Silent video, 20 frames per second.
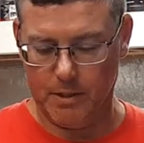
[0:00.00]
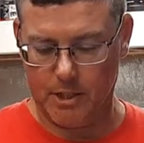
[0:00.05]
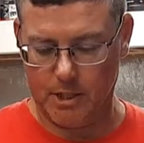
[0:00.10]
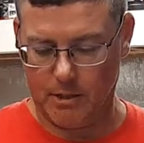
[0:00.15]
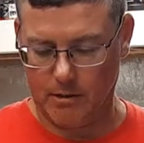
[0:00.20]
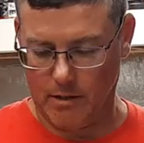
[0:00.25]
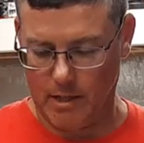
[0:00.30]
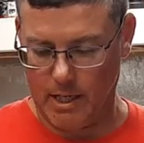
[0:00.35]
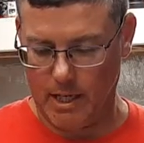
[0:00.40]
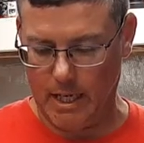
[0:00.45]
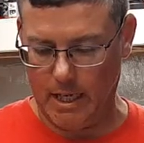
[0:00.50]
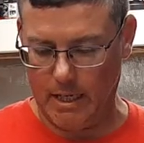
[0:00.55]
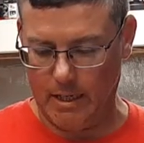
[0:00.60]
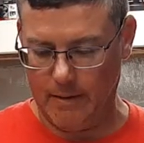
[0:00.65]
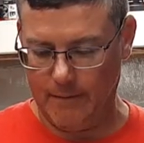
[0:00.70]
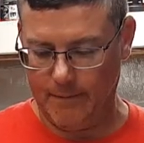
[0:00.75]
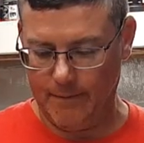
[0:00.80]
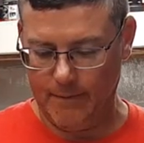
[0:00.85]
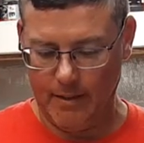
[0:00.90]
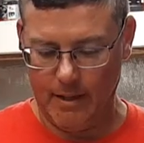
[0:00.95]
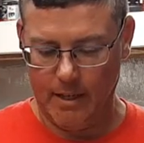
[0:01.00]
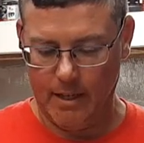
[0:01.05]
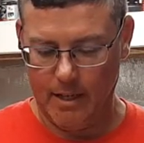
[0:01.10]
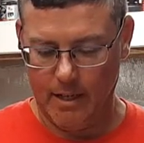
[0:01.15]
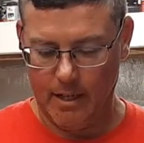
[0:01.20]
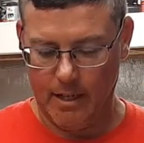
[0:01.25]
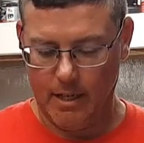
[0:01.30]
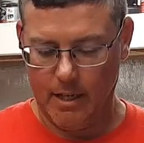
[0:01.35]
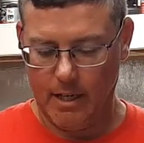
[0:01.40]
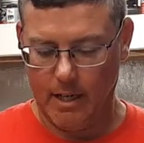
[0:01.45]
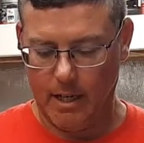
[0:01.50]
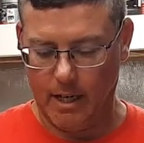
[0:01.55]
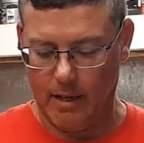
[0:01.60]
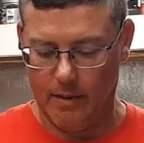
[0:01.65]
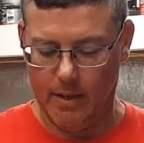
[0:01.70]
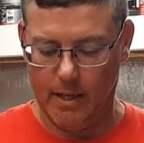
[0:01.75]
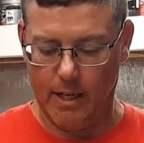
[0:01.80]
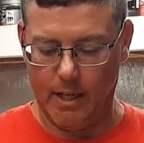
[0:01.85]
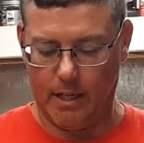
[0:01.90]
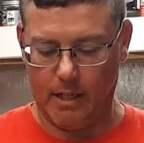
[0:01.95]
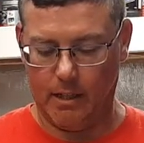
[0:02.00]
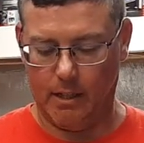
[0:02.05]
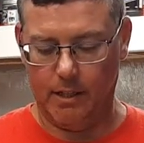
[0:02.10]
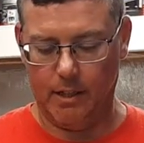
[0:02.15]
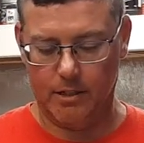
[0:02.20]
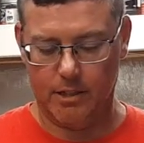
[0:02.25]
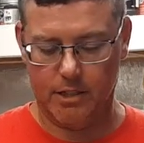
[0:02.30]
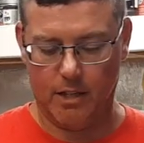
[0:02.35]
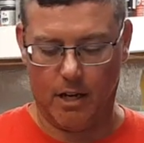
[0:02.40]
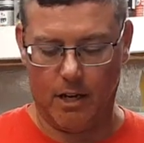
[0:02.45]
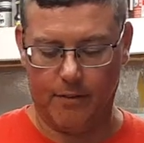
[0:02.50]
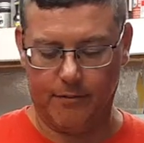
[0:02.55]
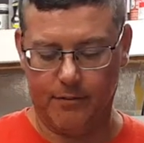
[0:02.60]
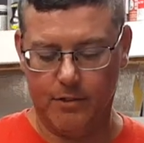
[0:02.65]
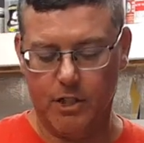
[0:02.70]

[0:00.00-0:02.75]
string and then it clears off.